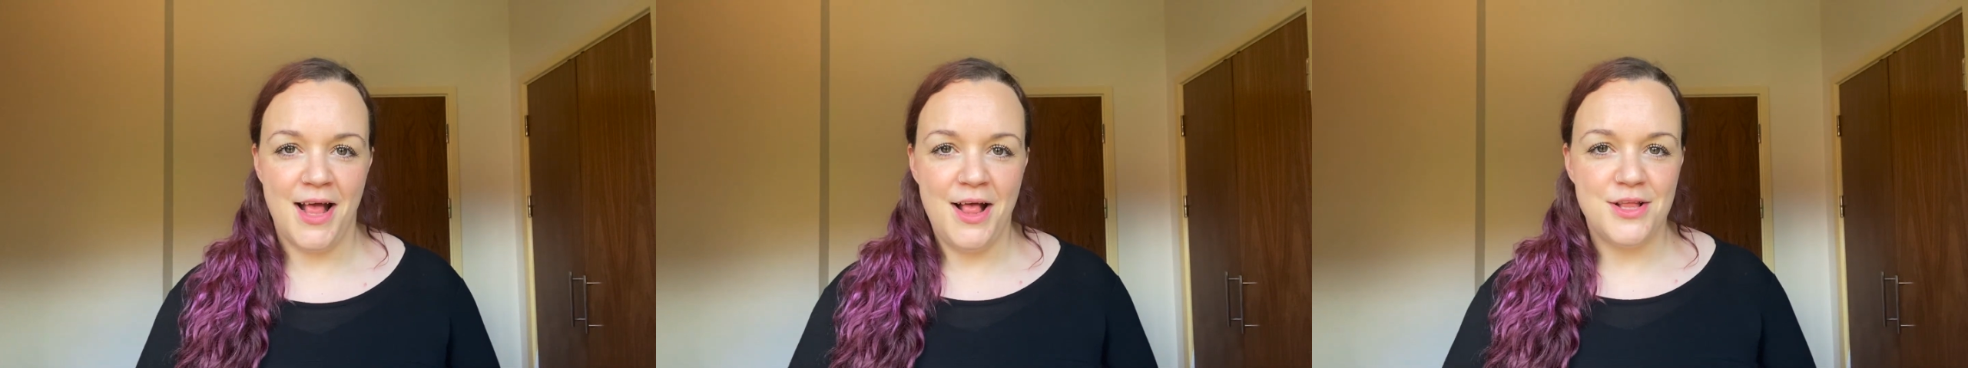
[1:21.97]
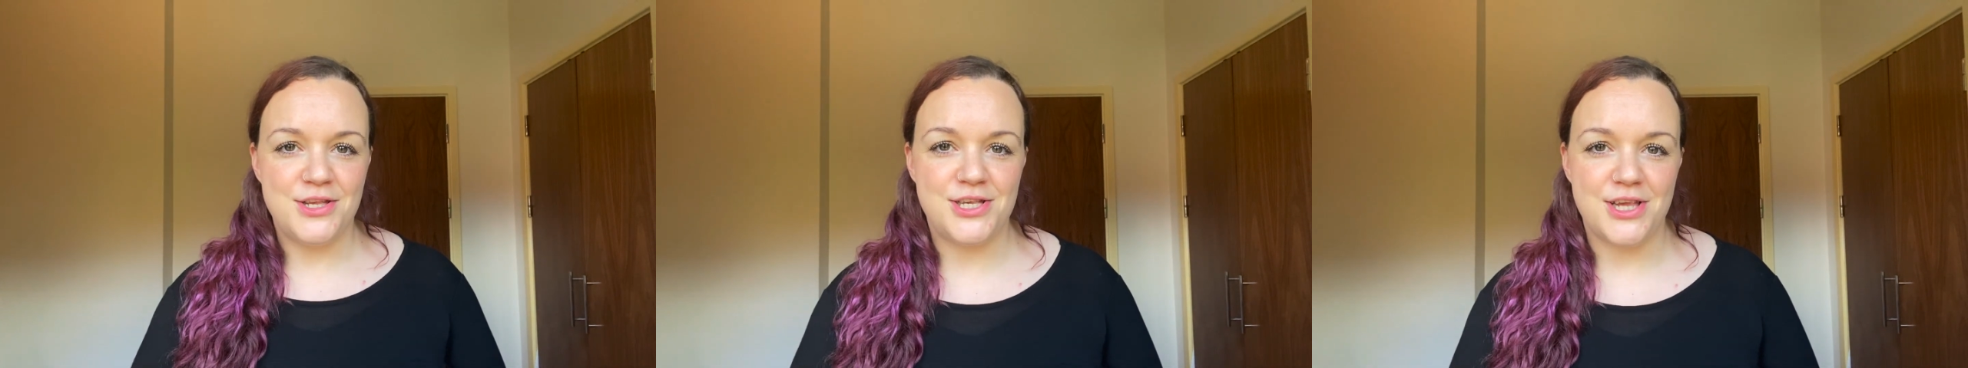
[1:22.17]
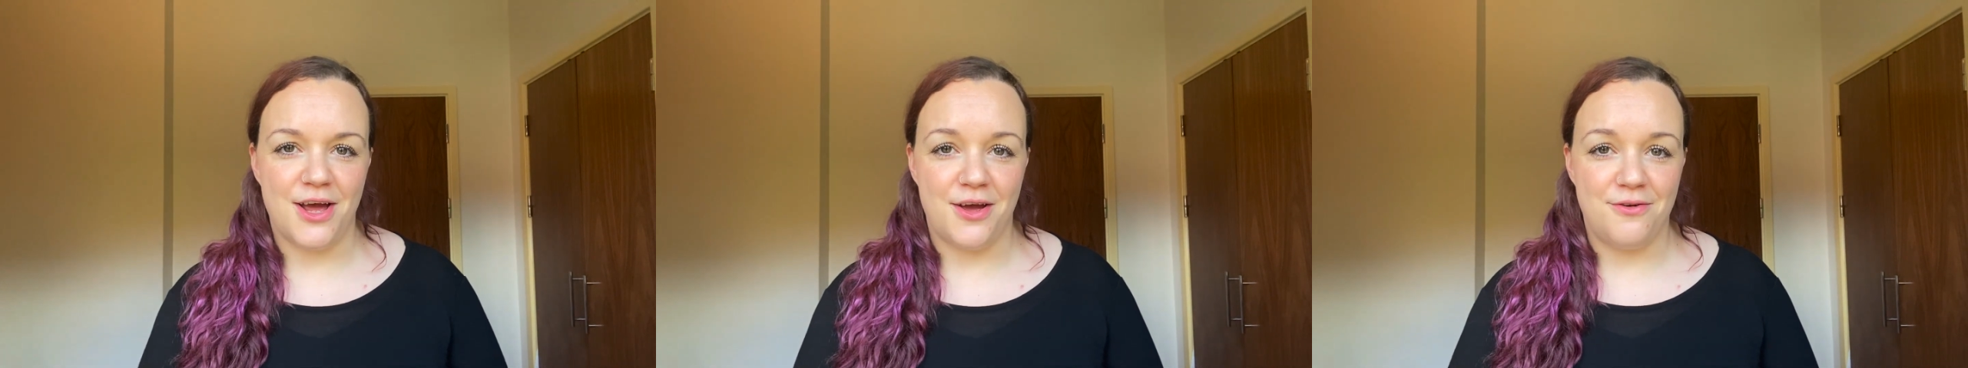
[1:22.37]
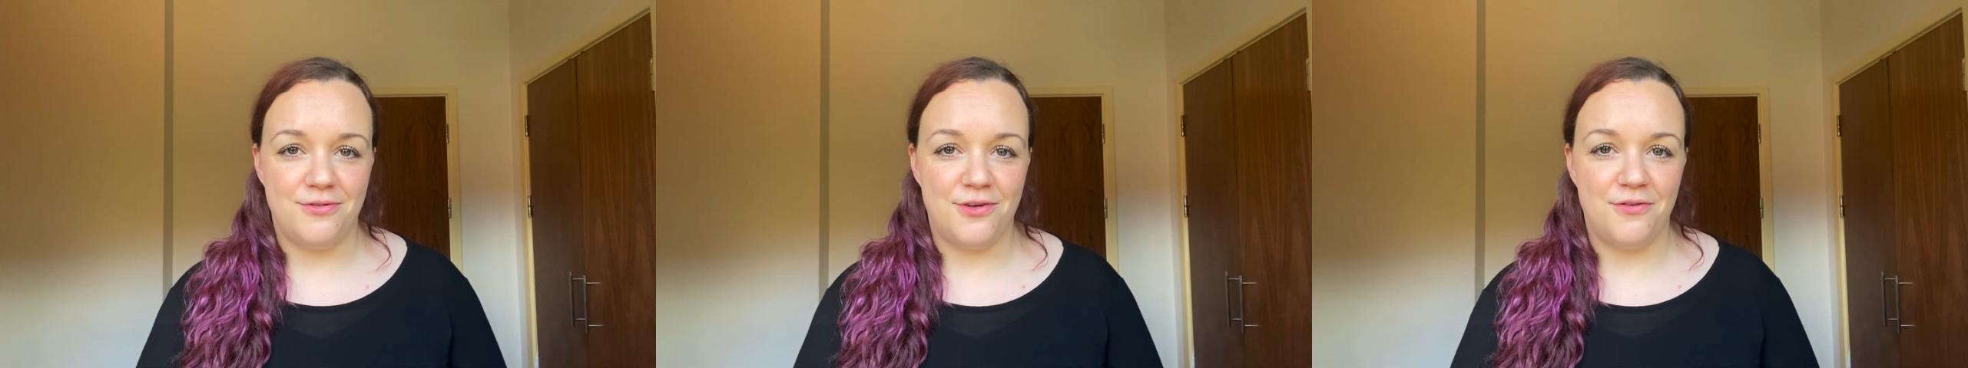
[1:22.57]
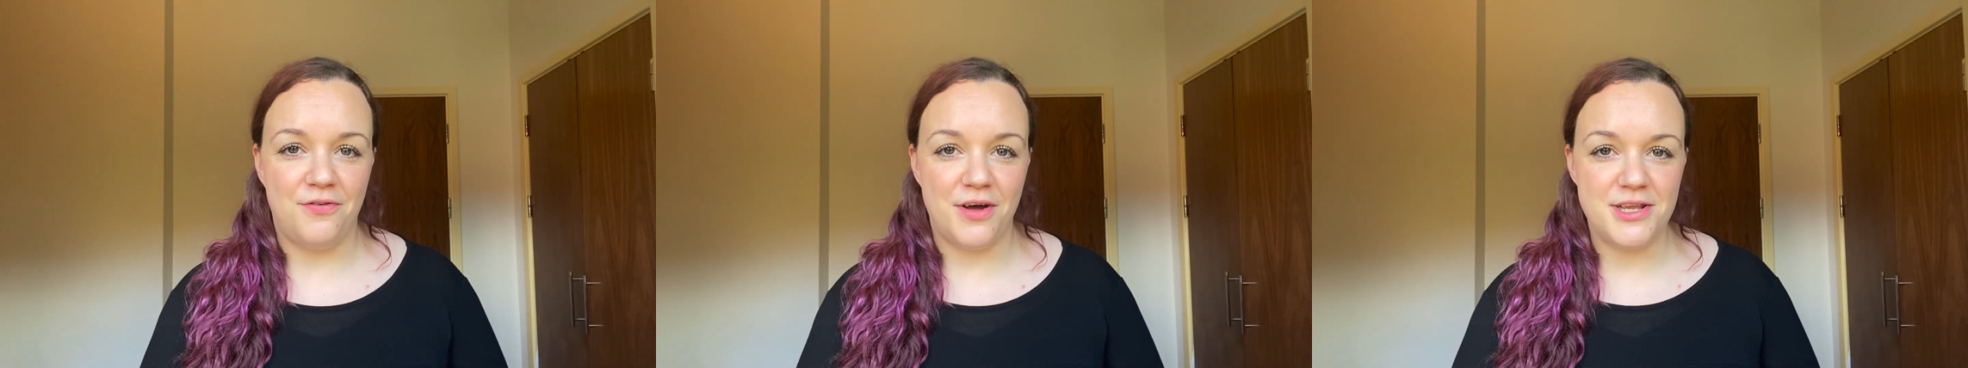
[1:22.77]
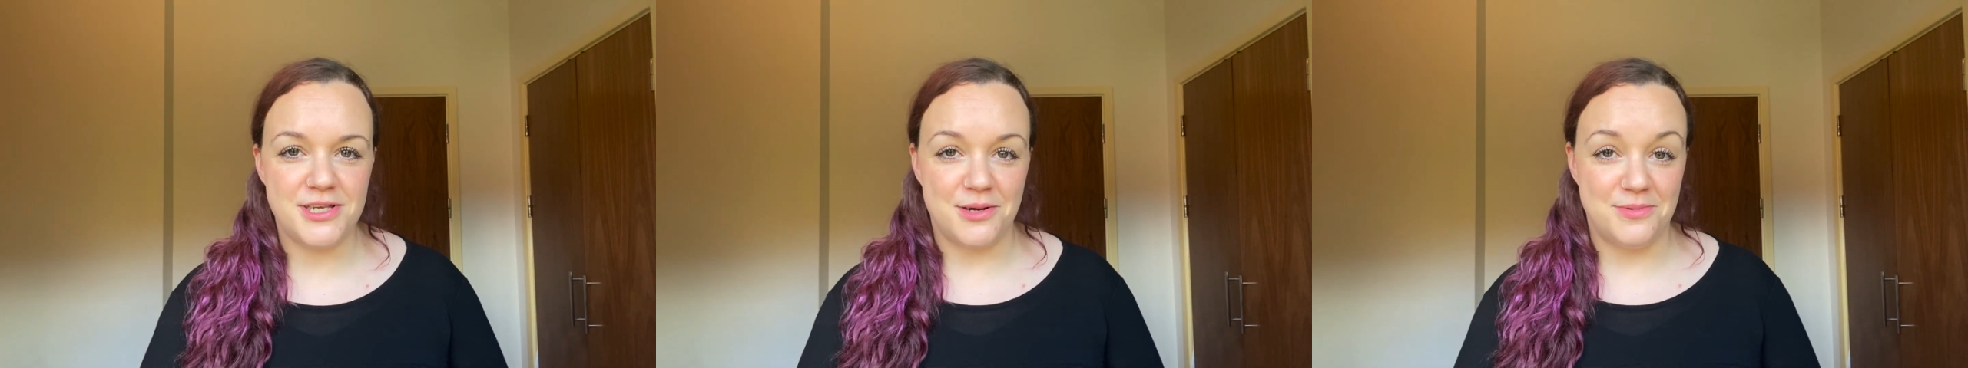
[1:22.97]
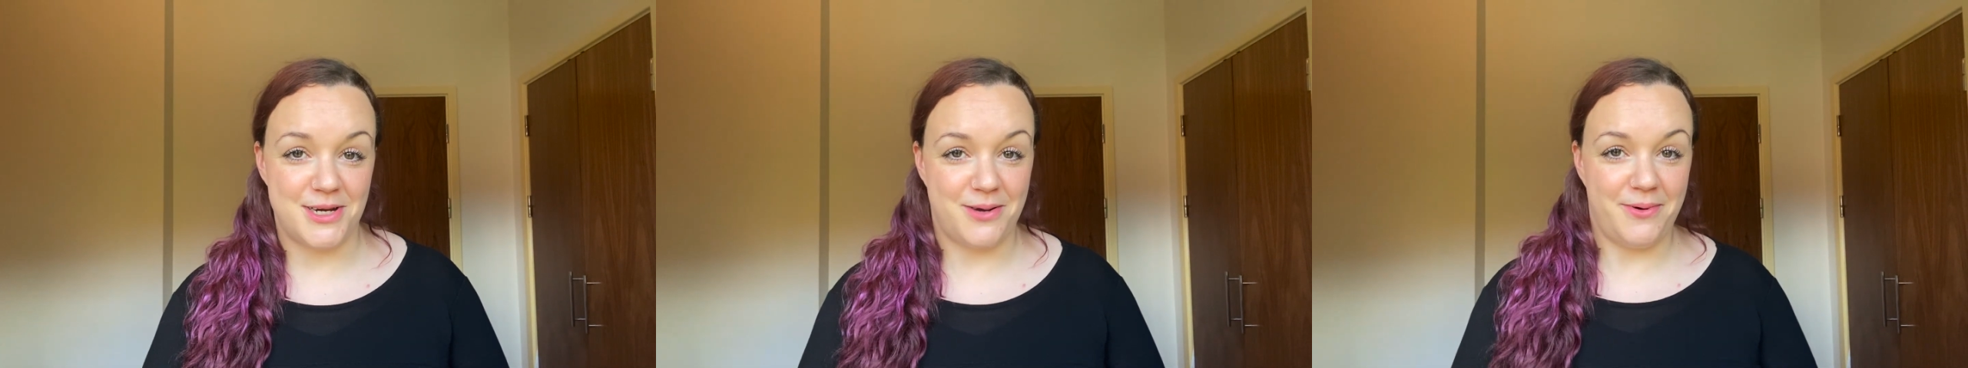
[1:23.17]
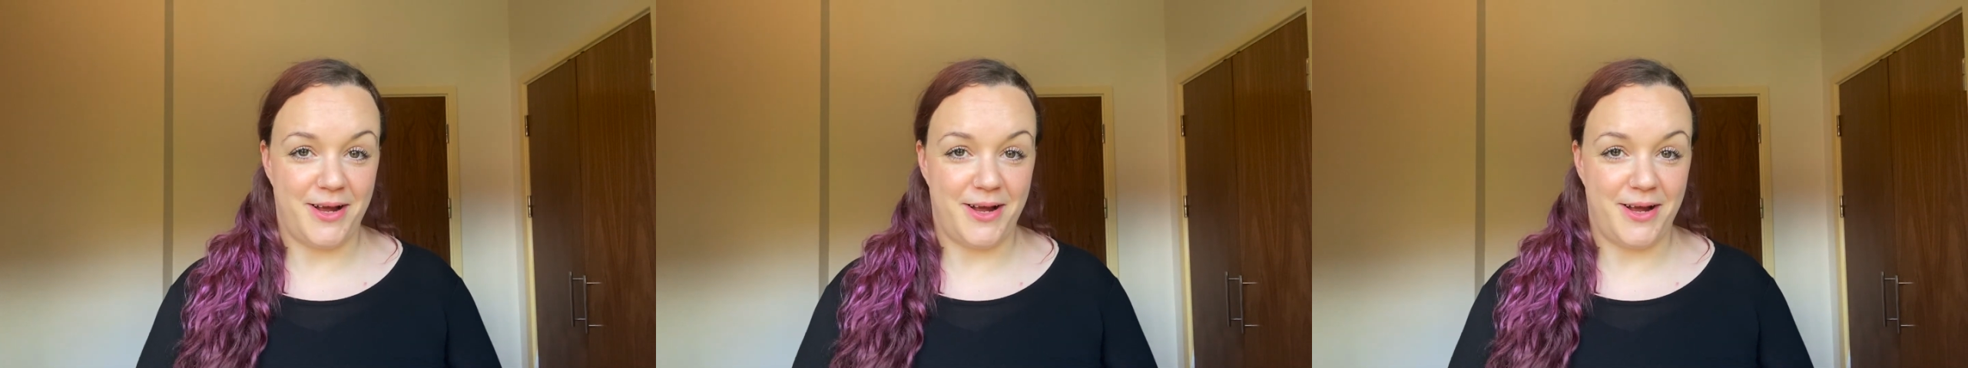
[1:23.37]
So the first object we're